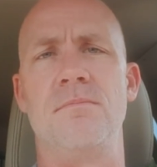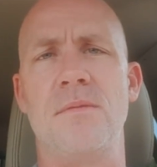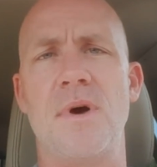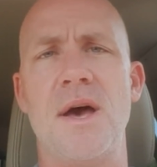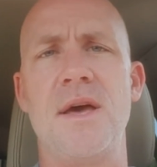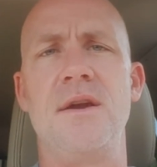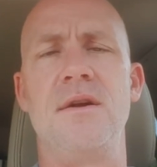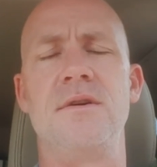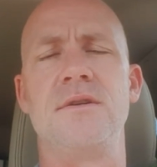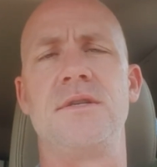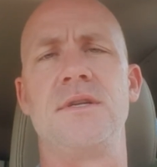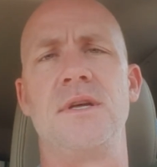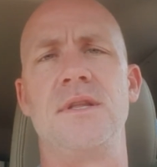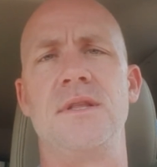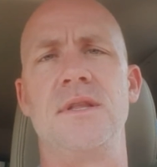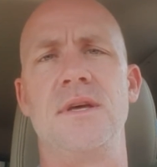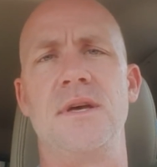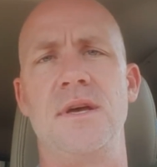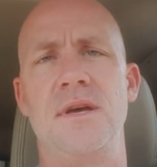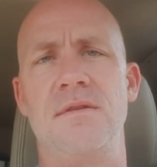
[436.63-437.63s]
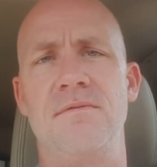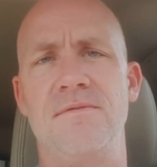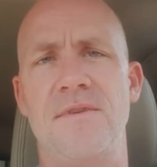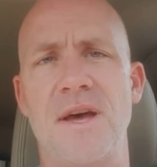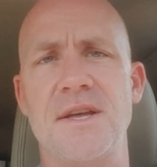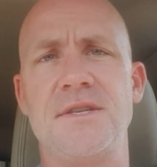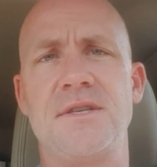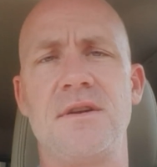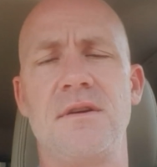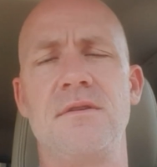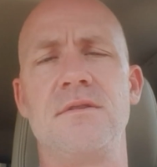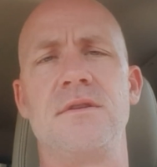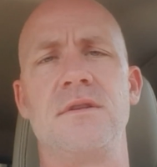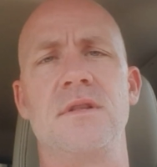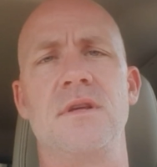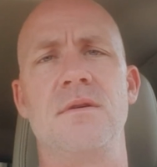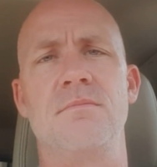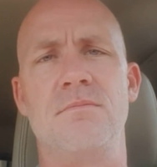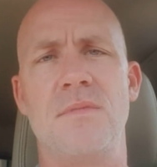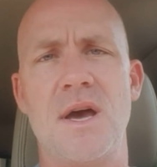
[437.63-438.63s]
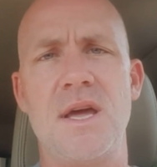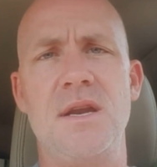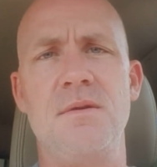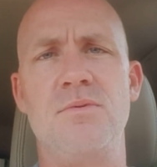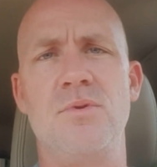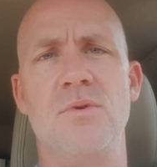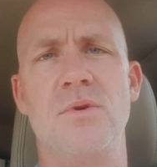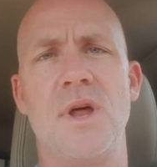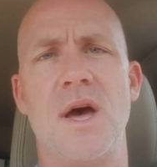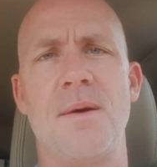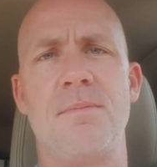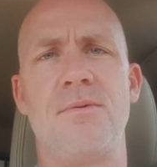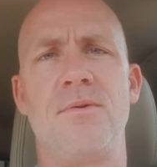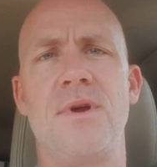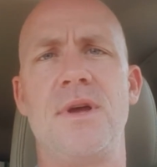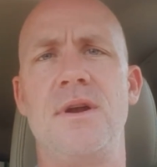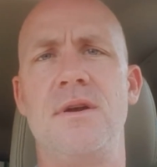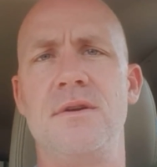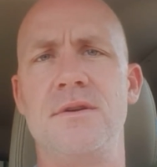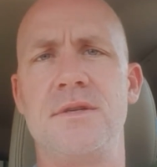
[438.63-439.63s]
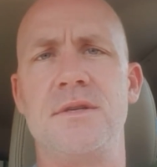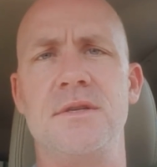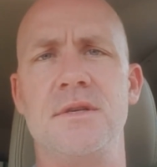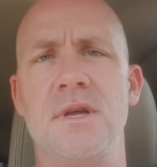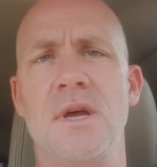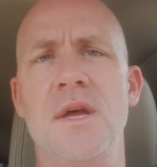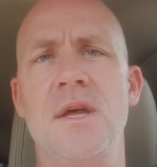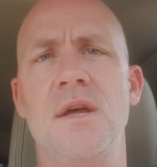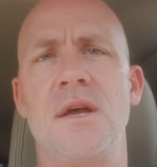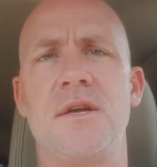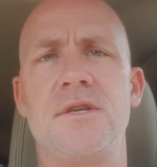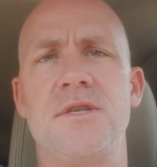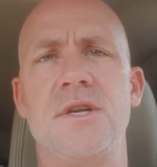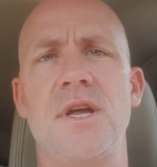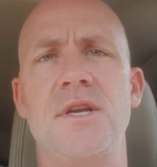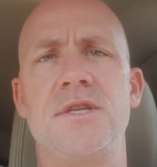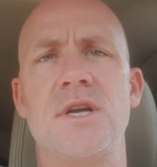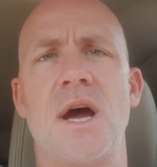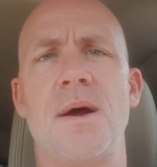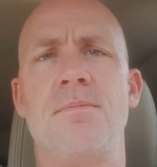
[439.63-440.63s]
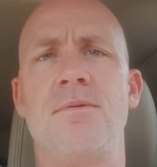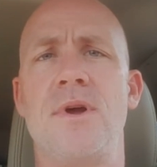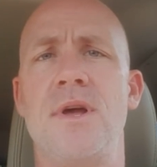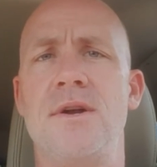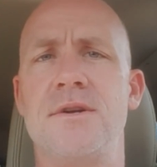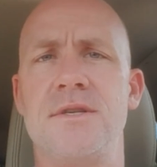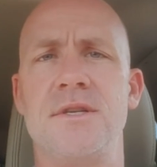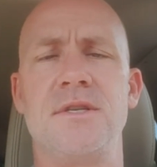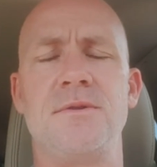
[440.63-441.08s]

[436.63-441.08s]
miners and the investors and the mining pool operators and exchange operators,